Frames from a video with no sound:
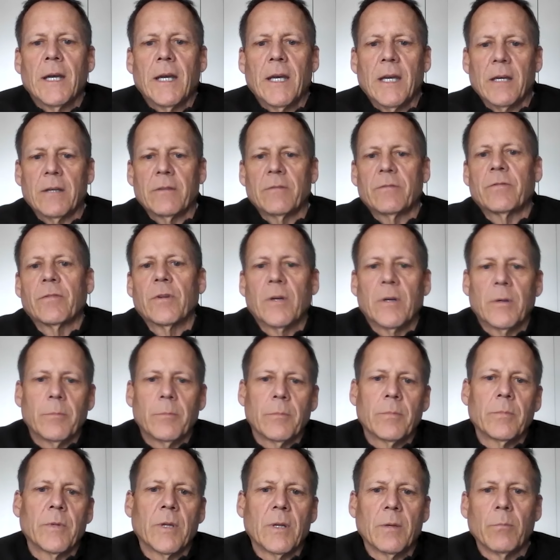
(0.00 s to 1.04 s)
and
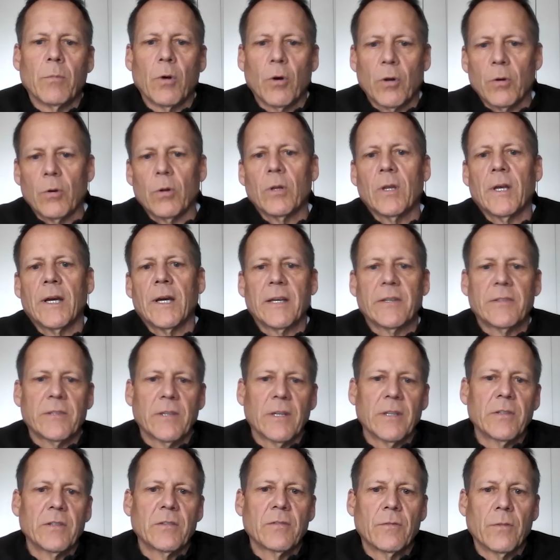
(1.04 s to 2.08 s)
from the Motorola
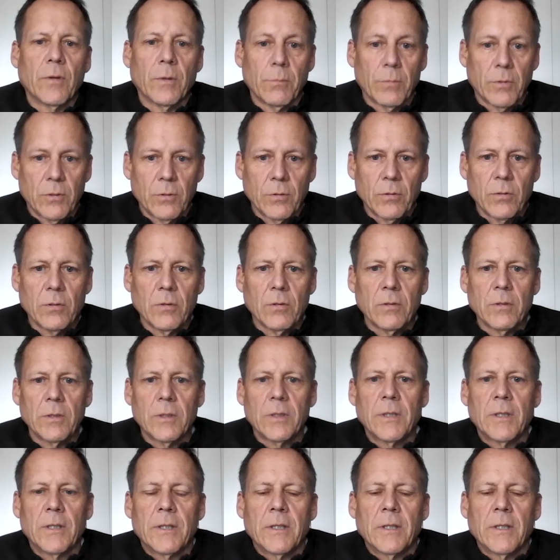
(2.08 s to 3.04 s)
assets from Google,